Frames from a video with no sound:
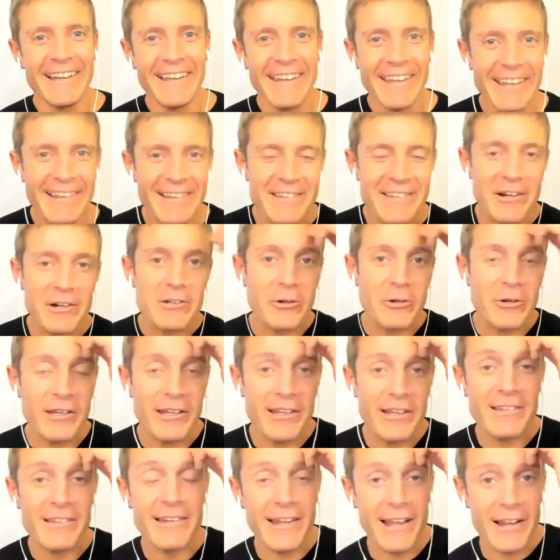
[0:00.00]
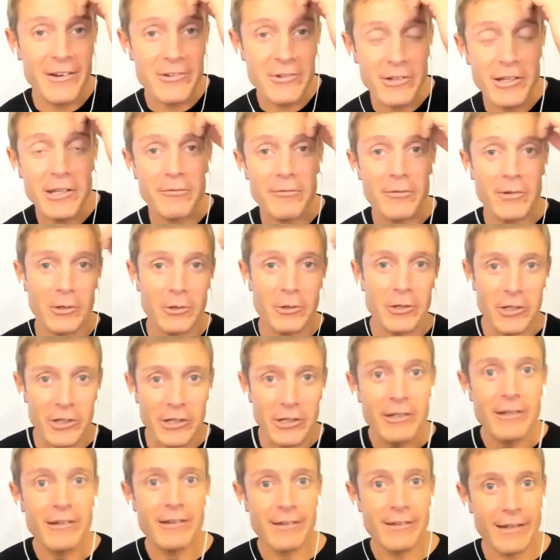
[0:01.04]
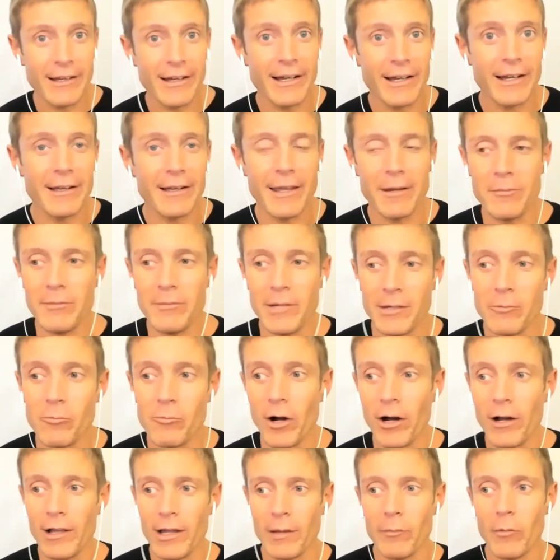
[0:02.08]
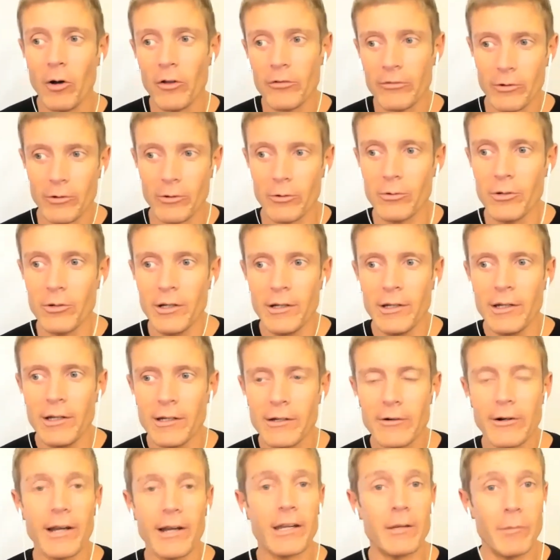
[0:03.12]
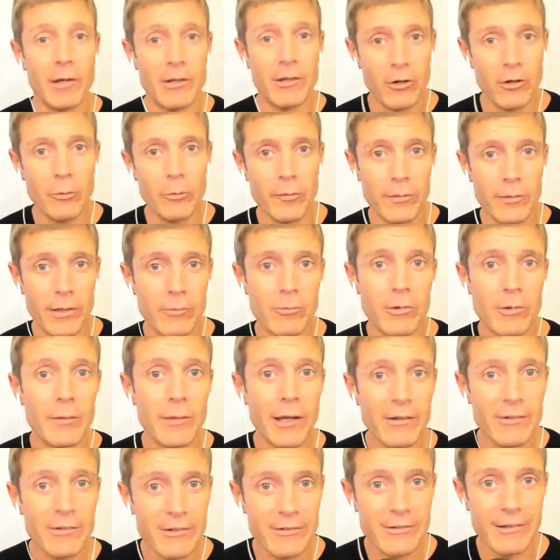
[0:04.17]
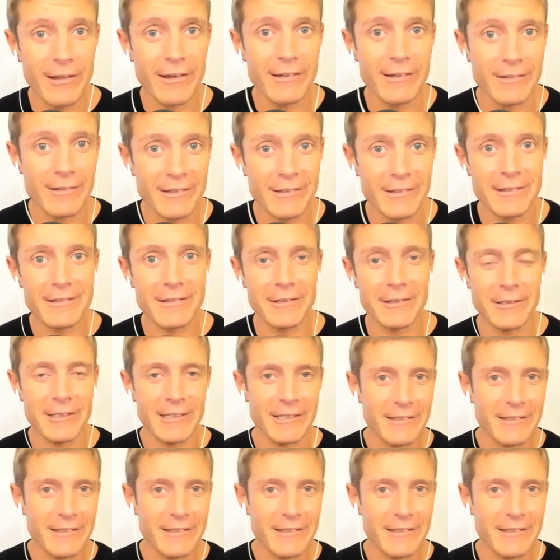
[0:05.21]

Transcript: and serotonin isn't naturally a feel good. And meanwhile, I'm also cranking my dopamine when I'm exercising, so I'm